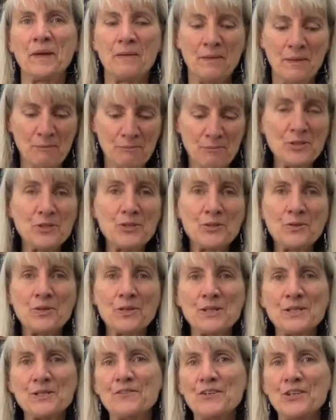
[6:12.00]
them to
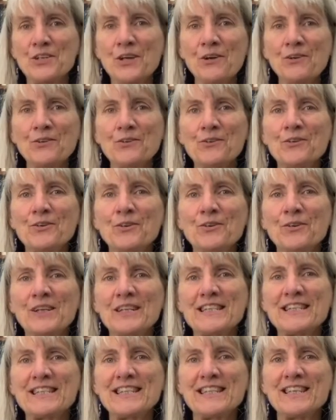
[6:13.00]
this video so you
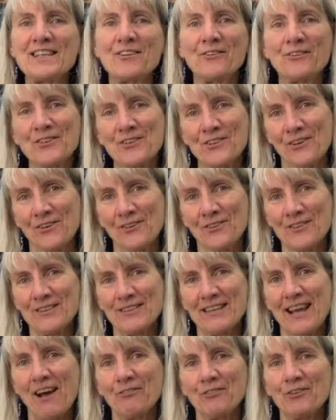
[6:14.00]
can see the
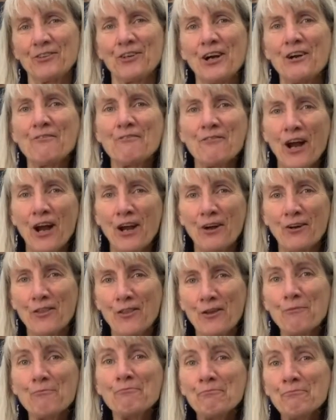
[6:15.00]
results after I fire
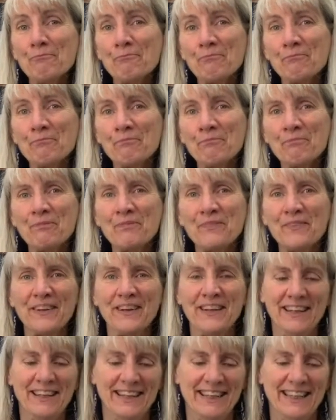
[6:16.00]
them.
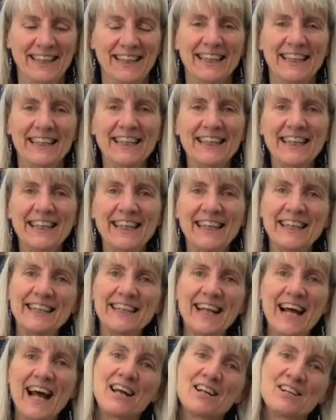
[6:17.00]

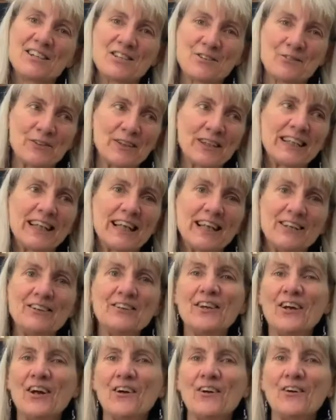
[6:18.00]
And I just want to let you
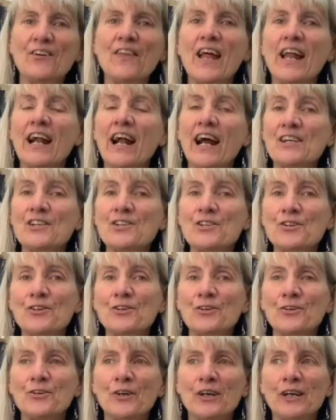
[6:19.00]
know that I
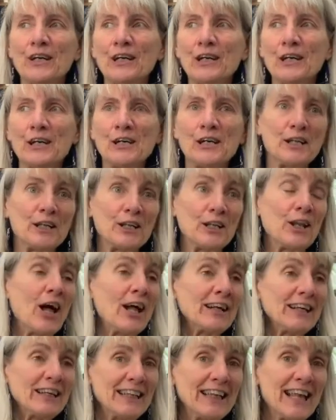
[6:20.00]
do a
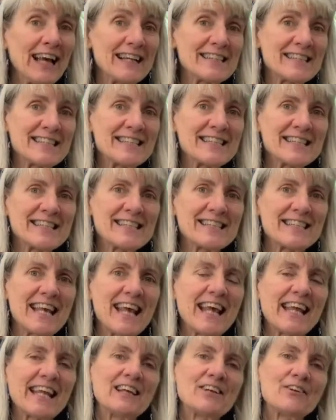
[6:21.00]
lot of classes,
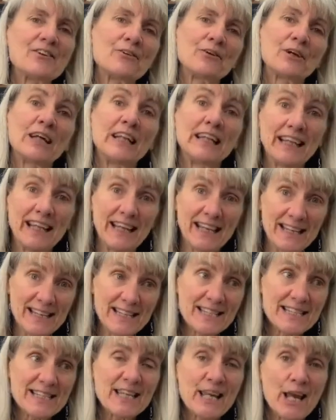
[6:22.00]
and I do a
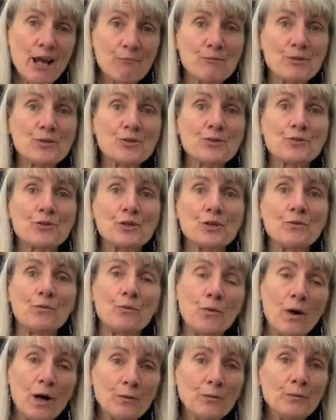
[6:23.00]
glaze chemistry
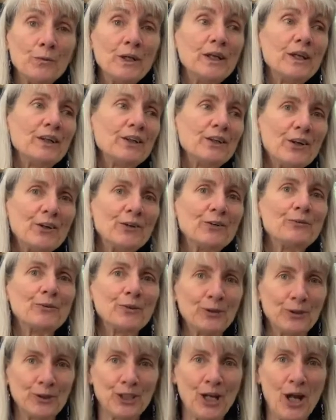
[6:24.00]
1-week-long
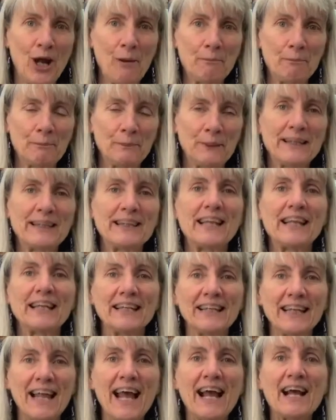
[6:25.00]
workshop at the
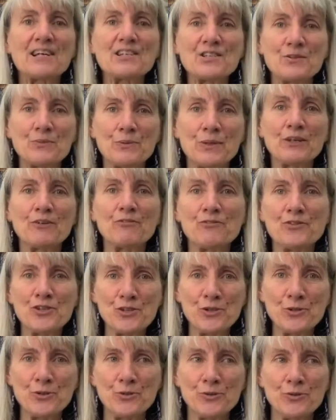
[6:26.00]
last week of
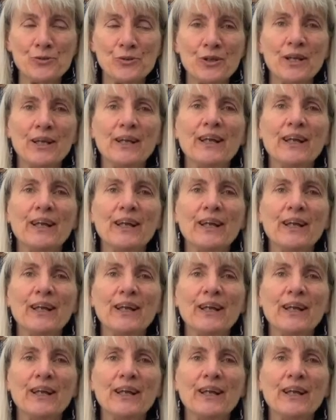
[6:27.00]
June